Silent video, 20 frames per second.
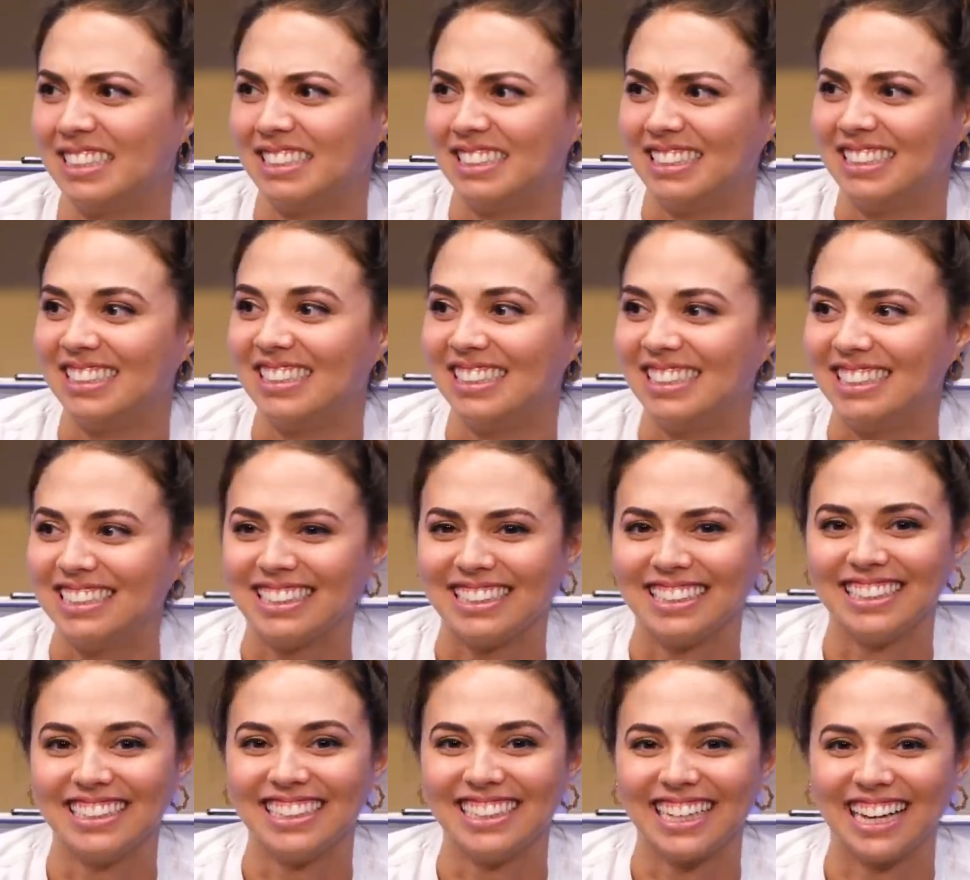All right,
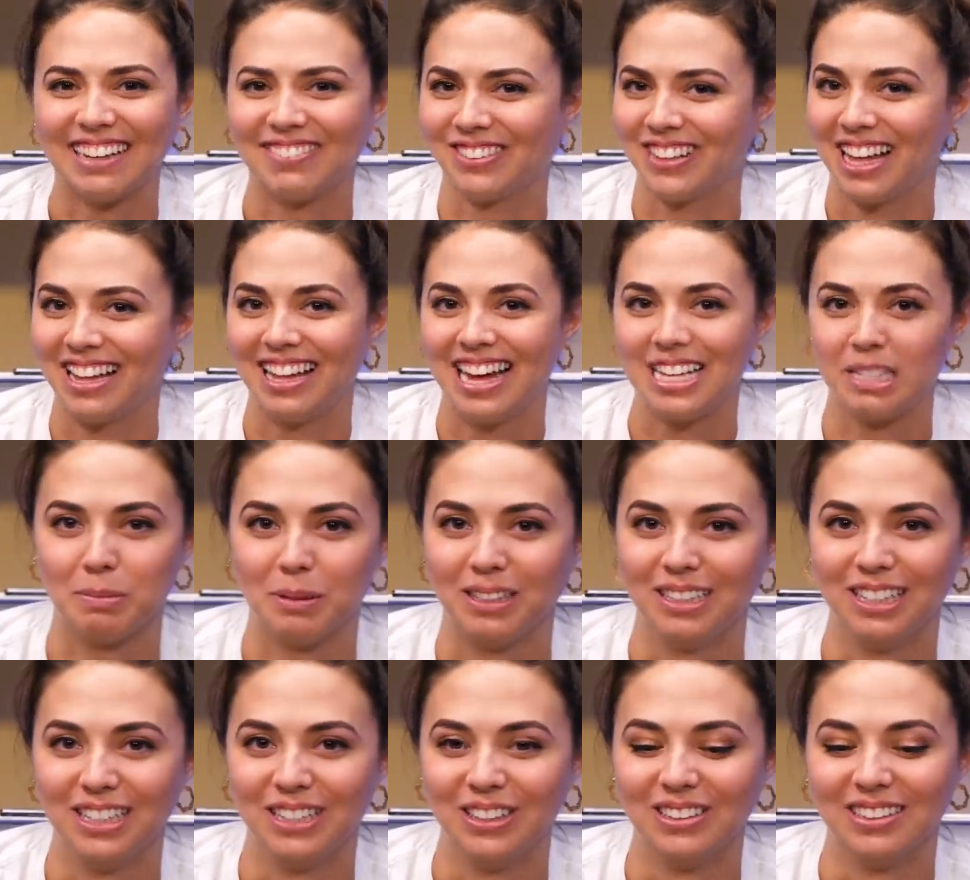okay, for that last bit
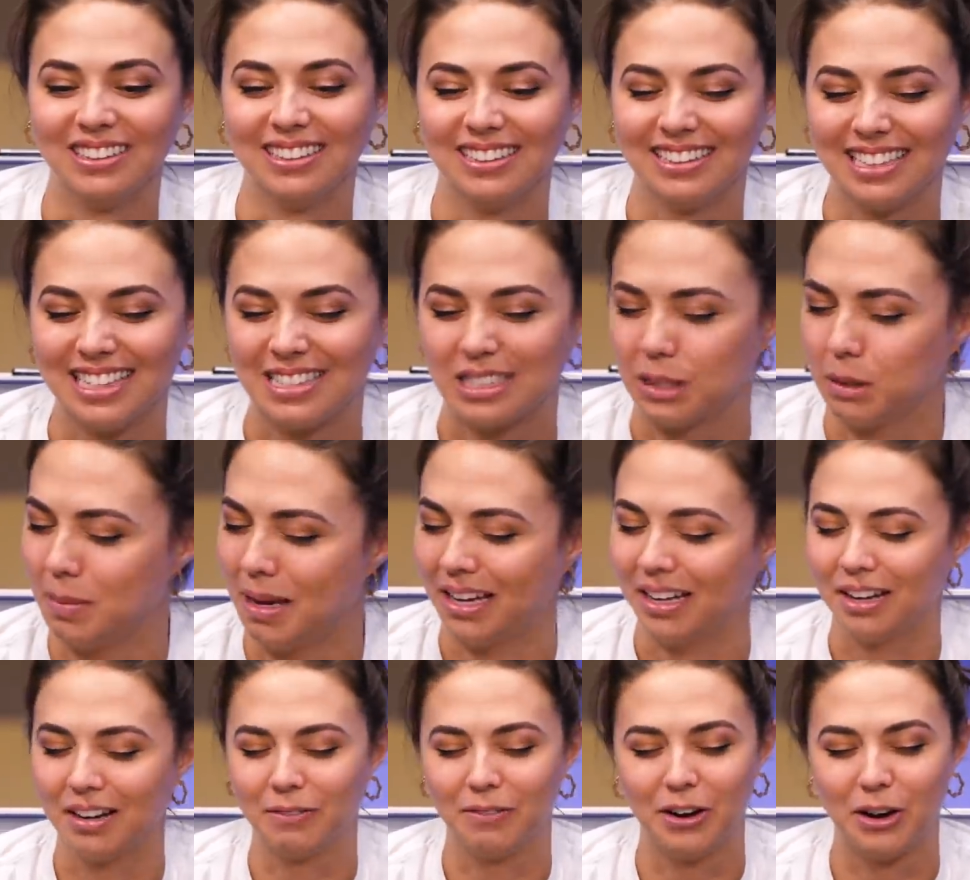alone, oh. this is
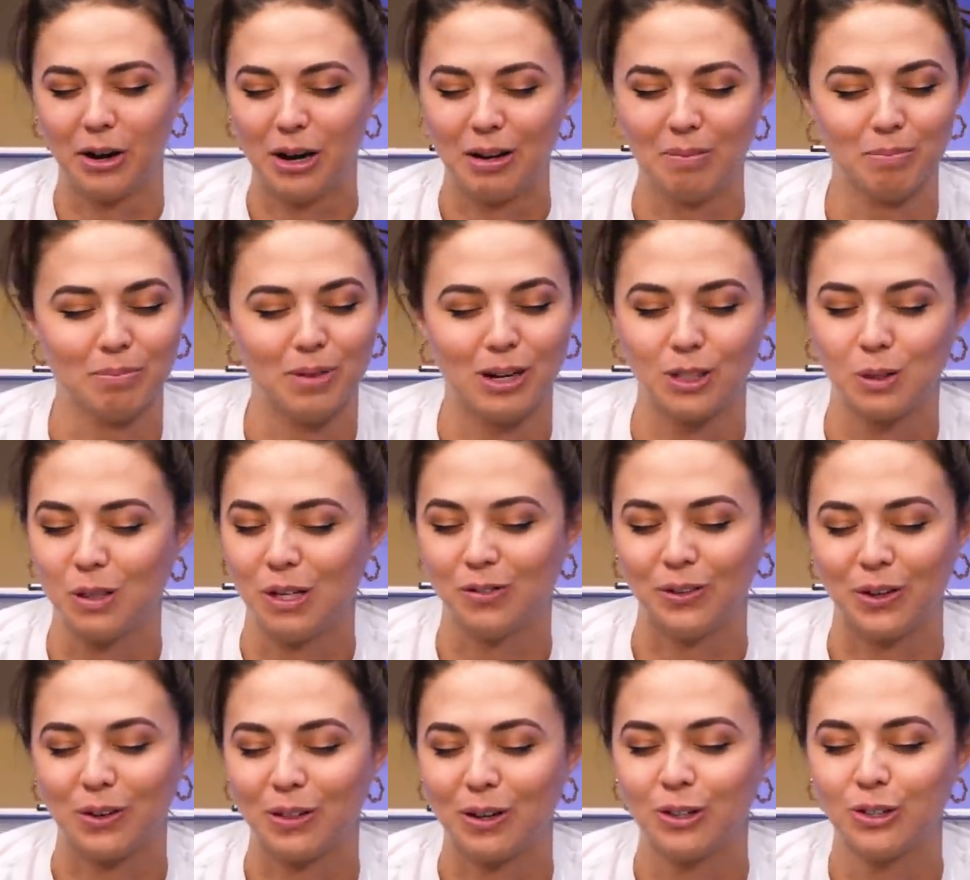making it very much
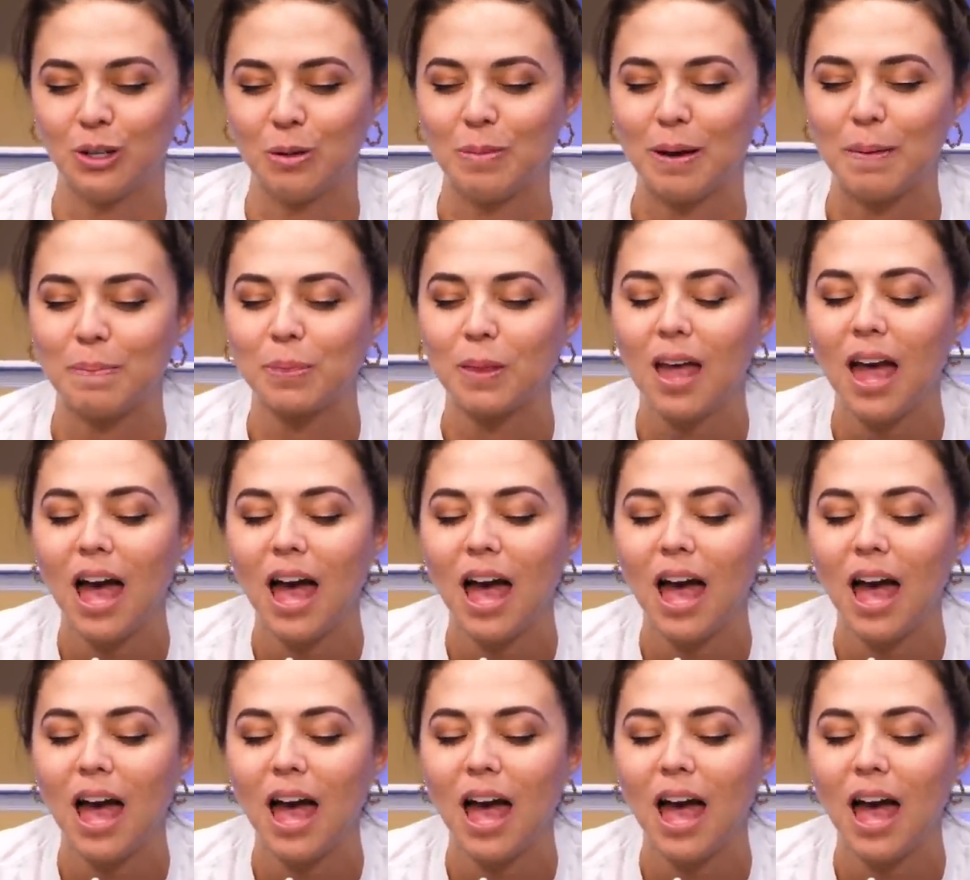easier than it should be.